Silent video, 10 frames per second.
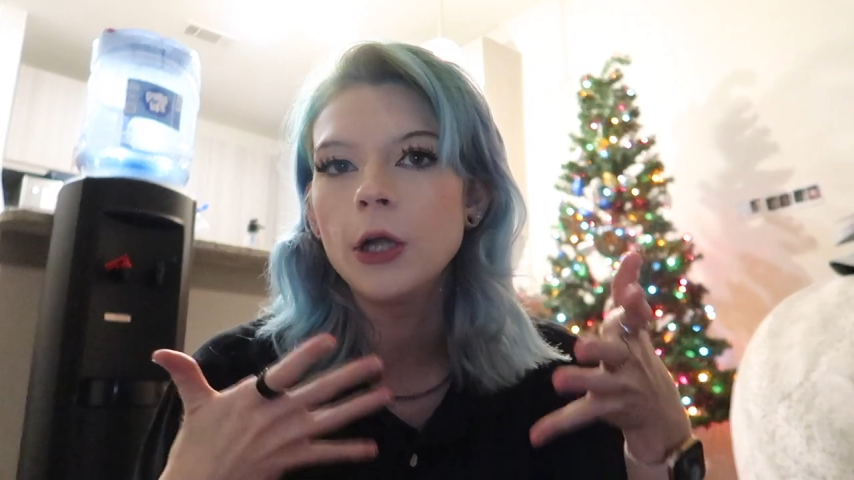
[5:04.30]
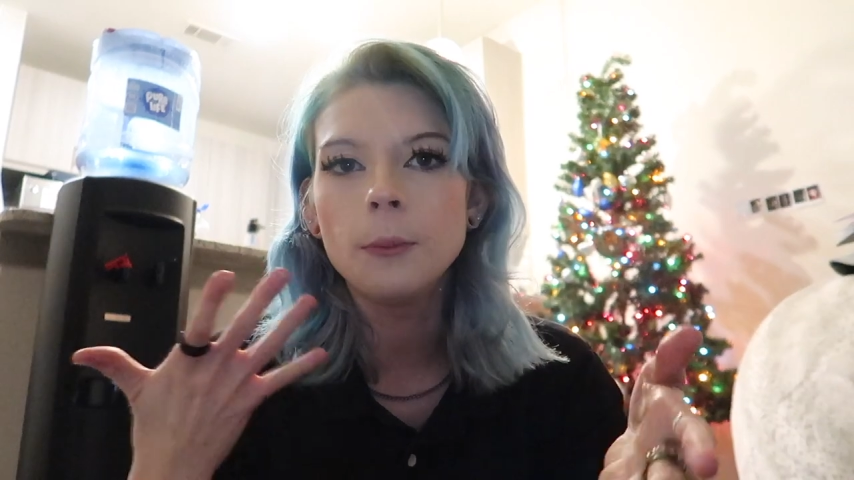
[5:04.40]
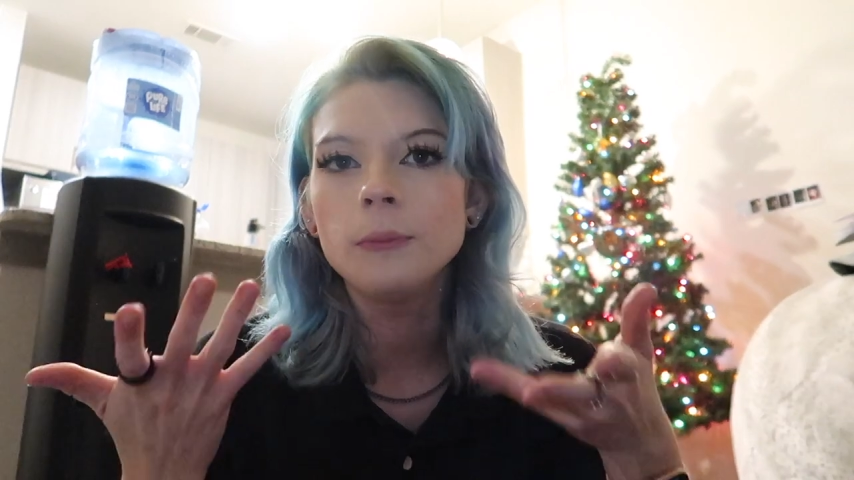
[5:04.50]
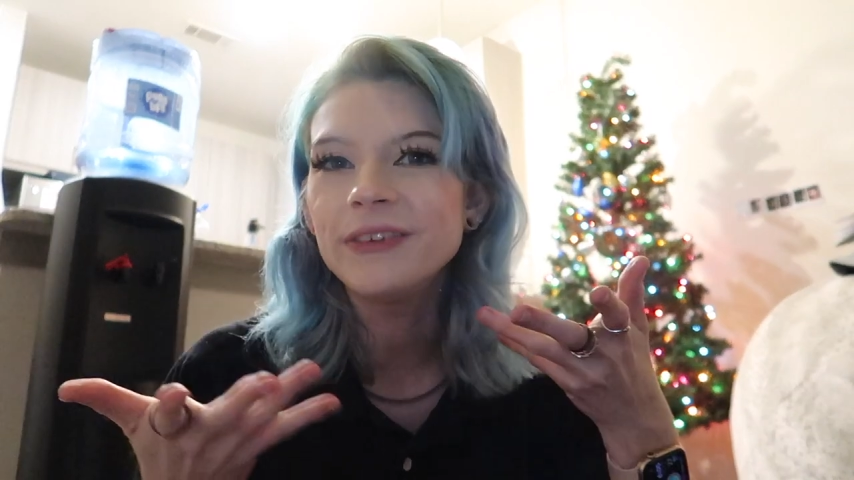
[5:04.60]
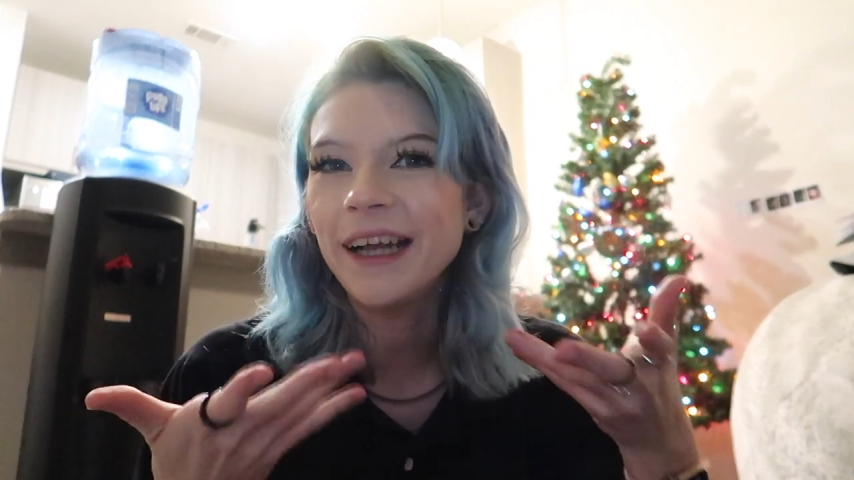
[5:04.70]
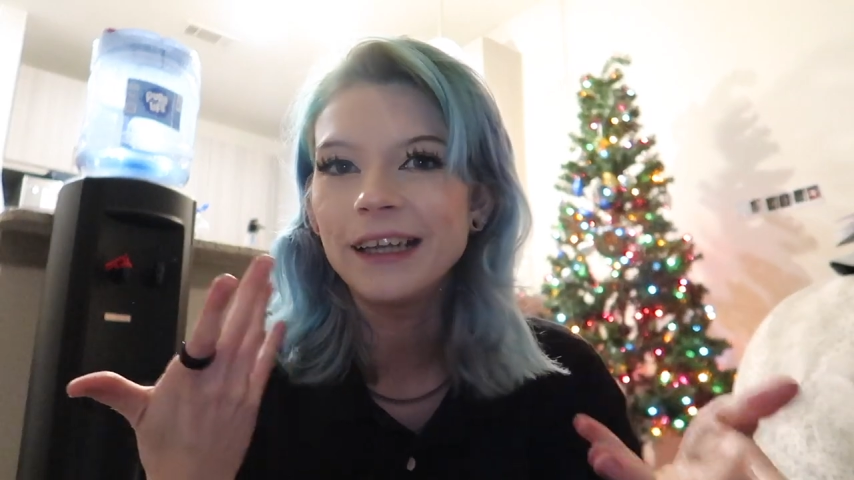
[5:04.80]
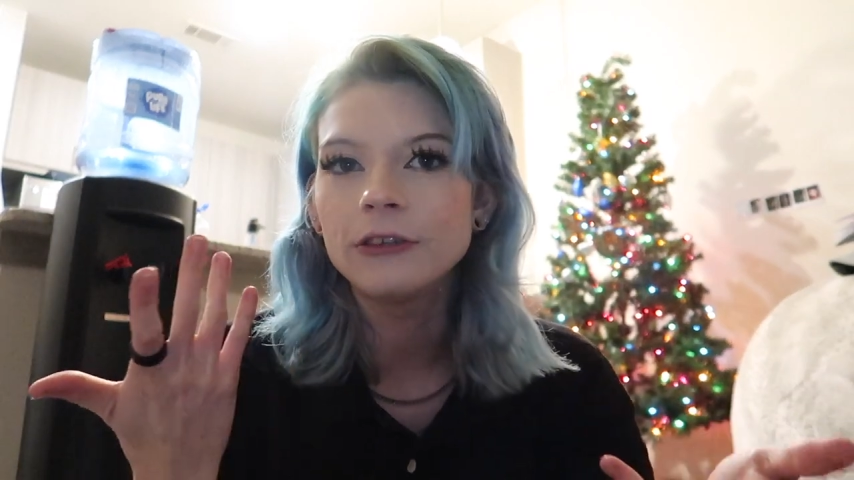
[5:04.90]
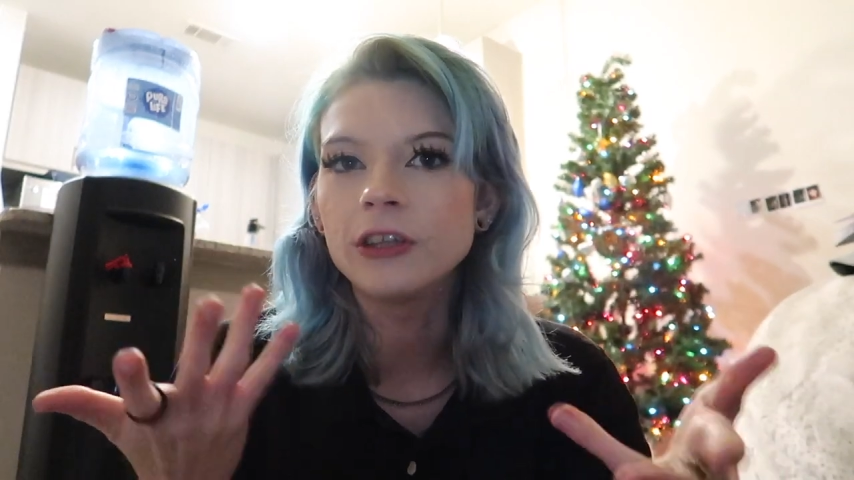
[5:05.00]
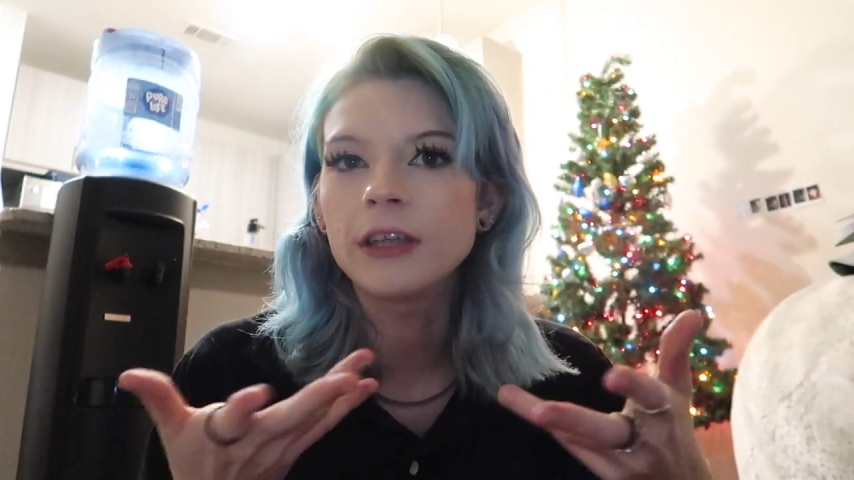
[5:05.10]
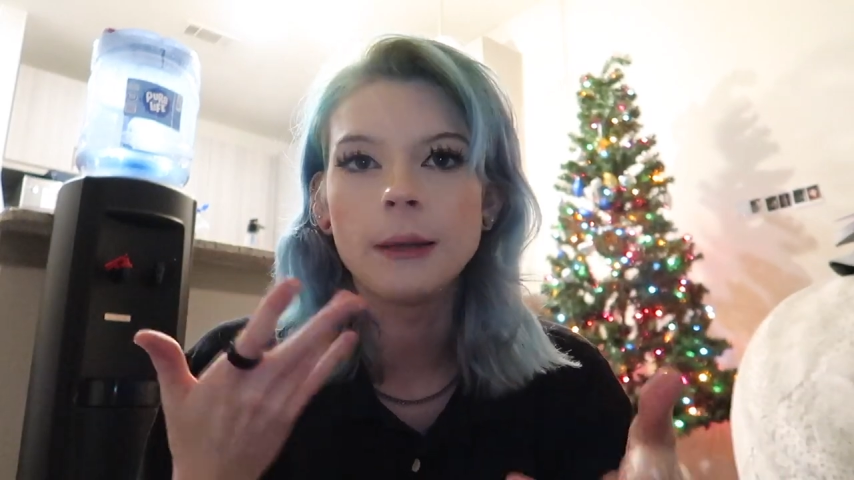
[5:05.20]
you know, 9 out
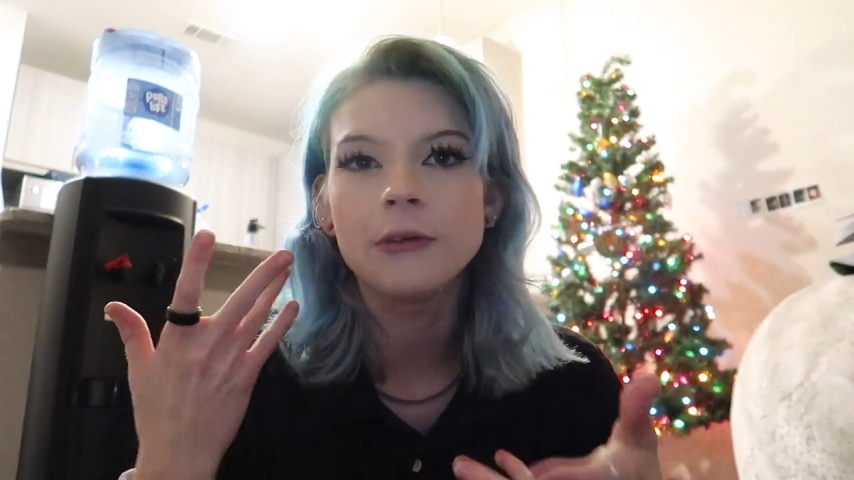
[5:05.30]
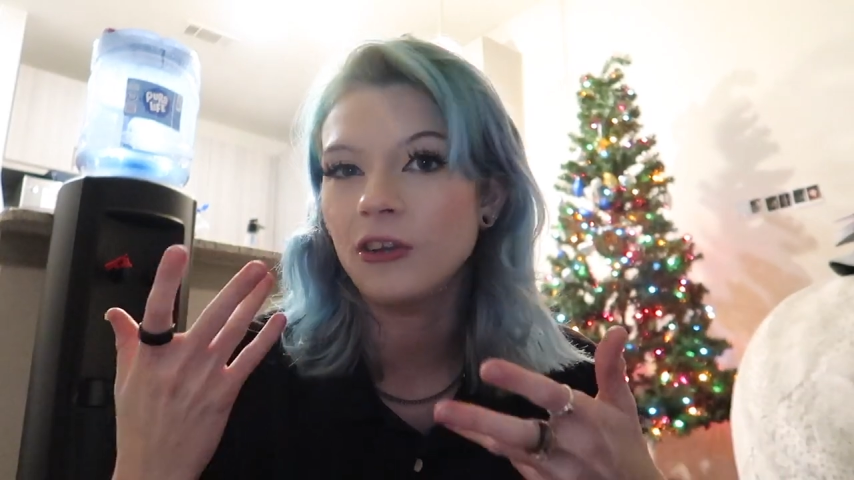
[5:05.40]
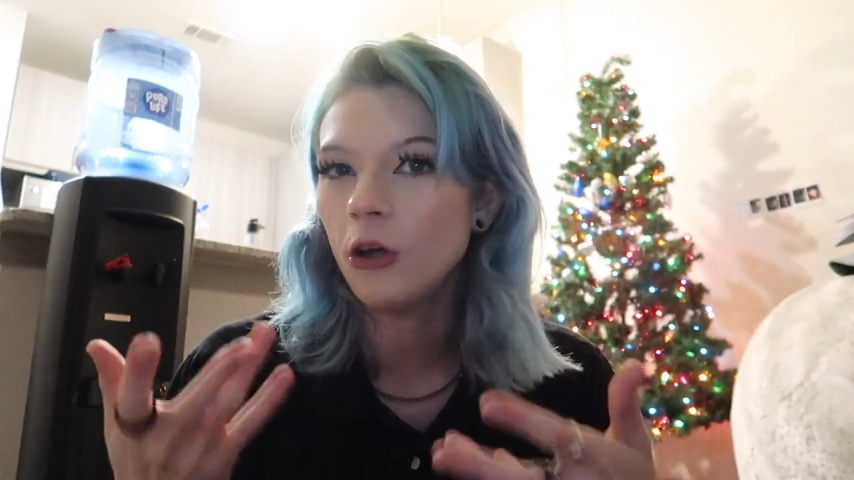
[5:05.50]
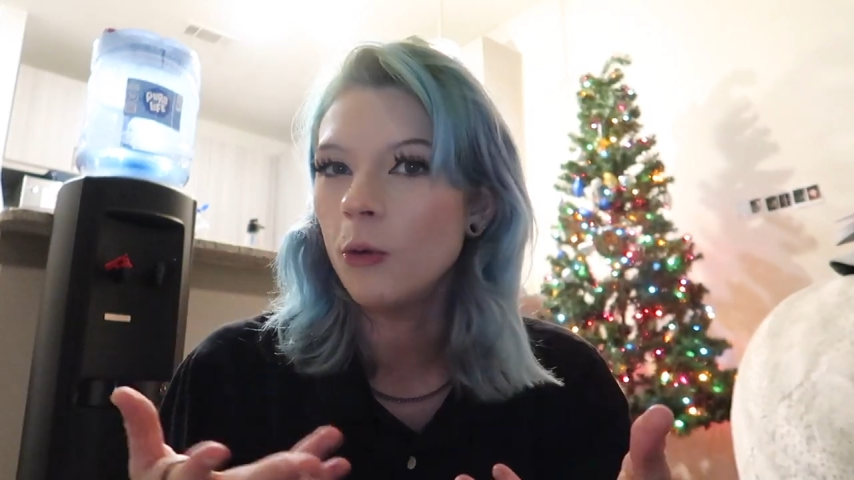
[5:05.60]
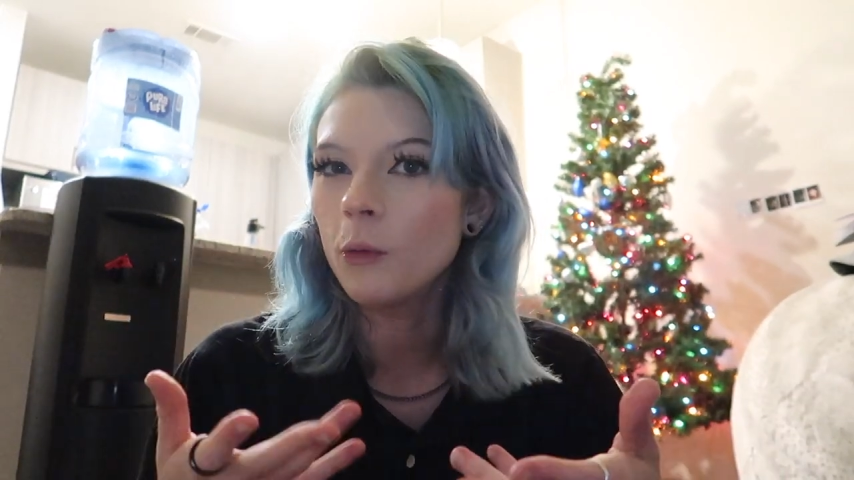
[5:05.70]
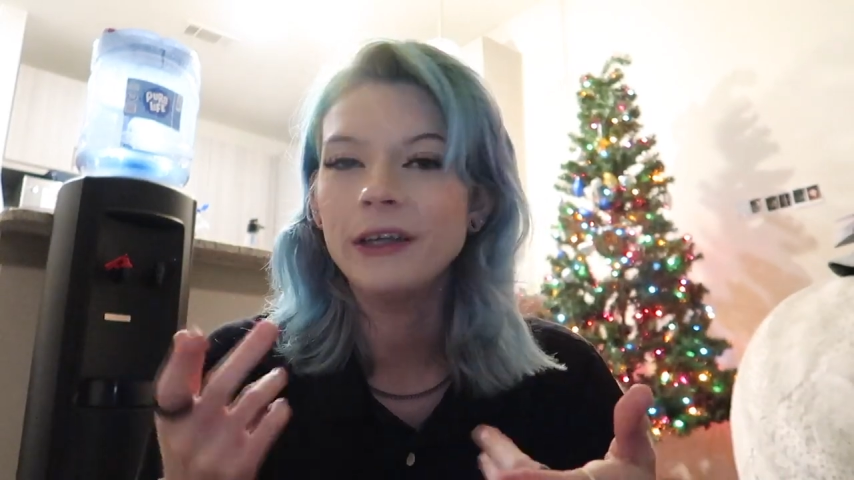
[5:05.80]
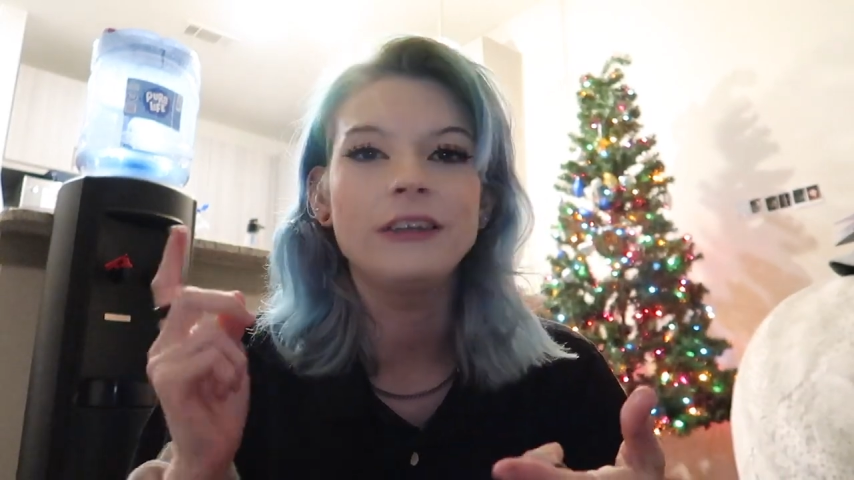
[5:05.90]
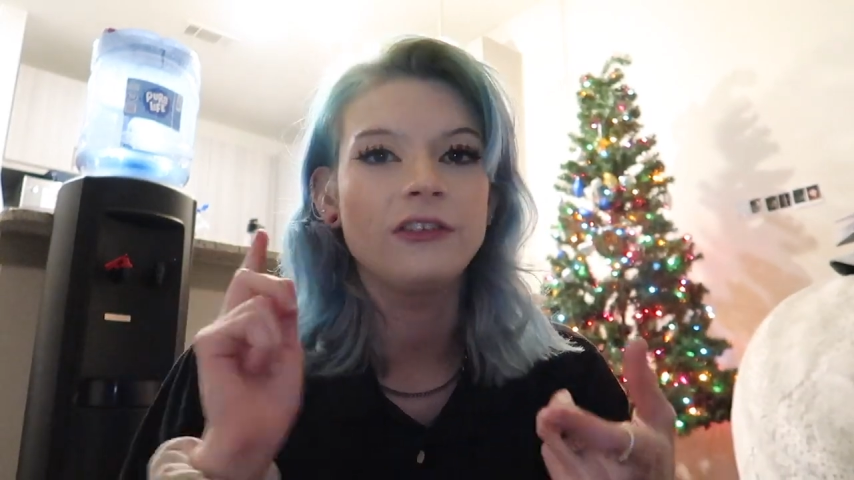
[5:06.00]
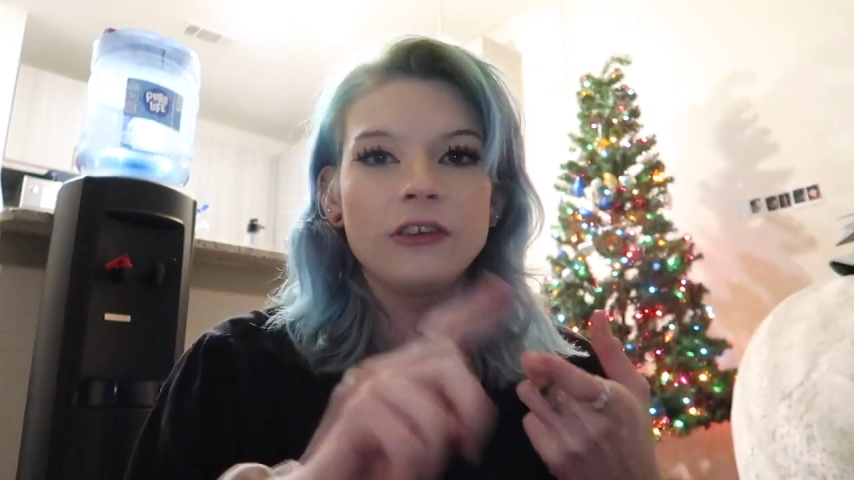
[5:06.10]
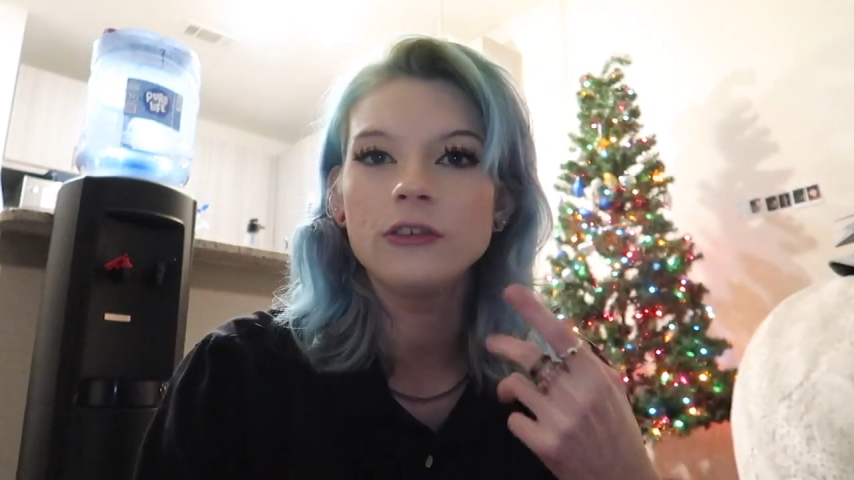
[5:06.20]
of 10 times that's all I'm wearing
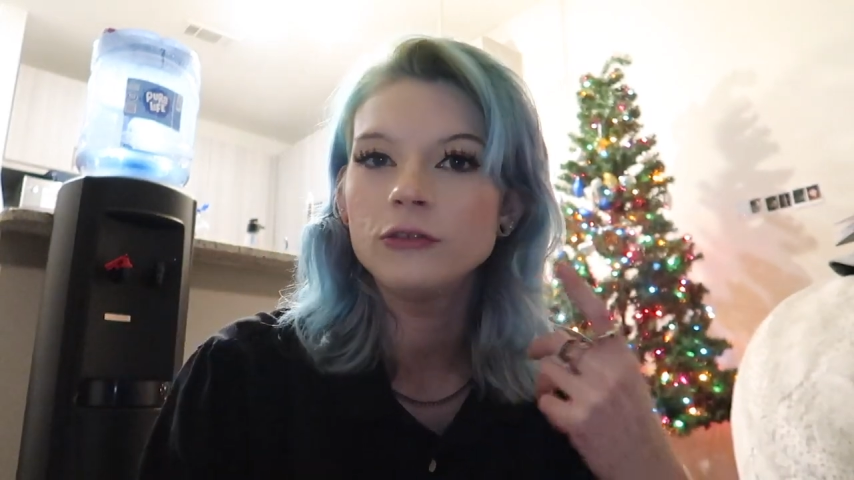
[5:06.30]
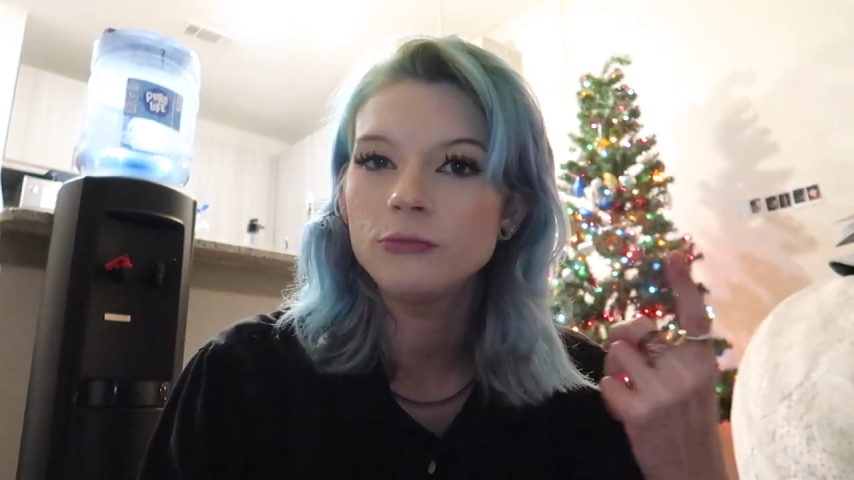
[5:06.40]
is the